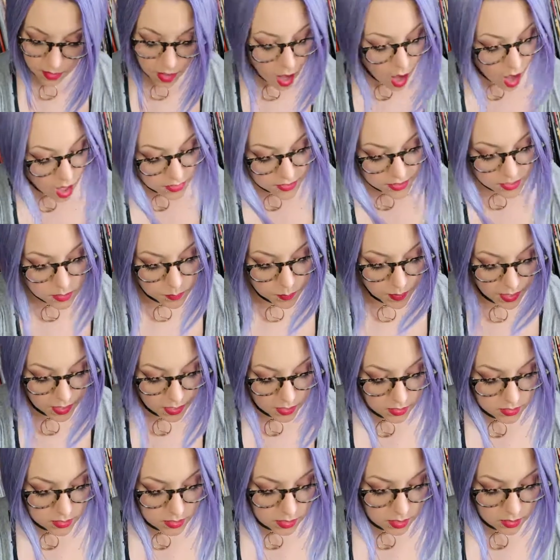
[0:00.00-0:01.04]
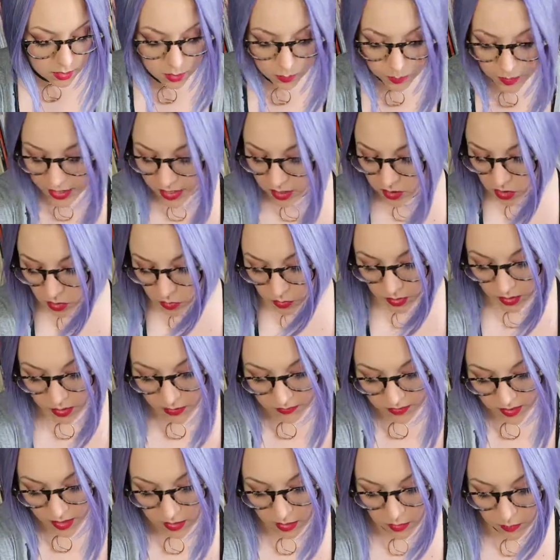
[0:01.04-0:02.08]
all these bands and their pages where you can
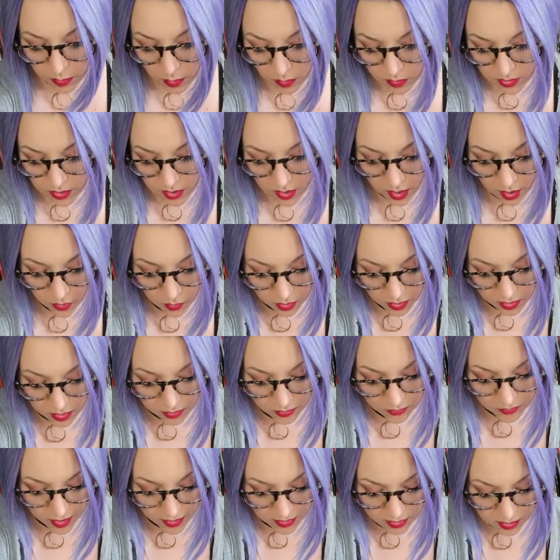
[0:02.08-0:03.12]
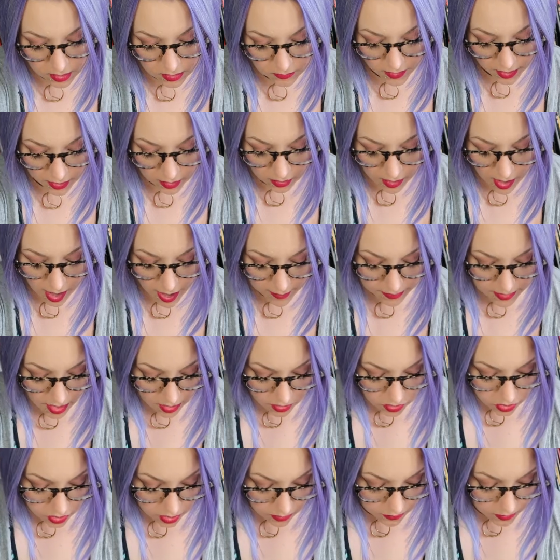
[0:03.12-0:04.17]
find their music and where you can find these vinyl. I'm
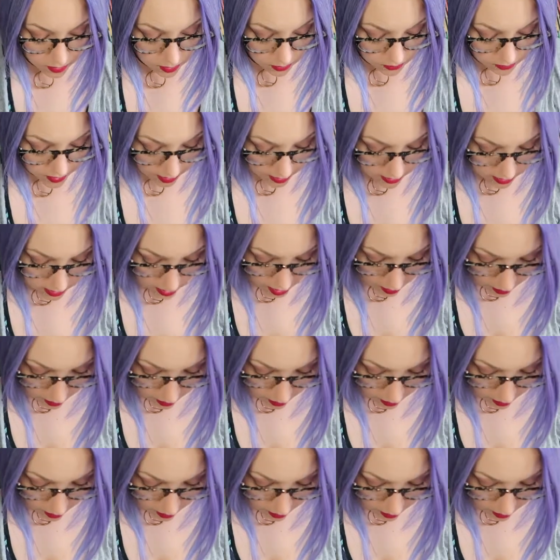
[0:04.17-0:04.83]
not sure if you can find this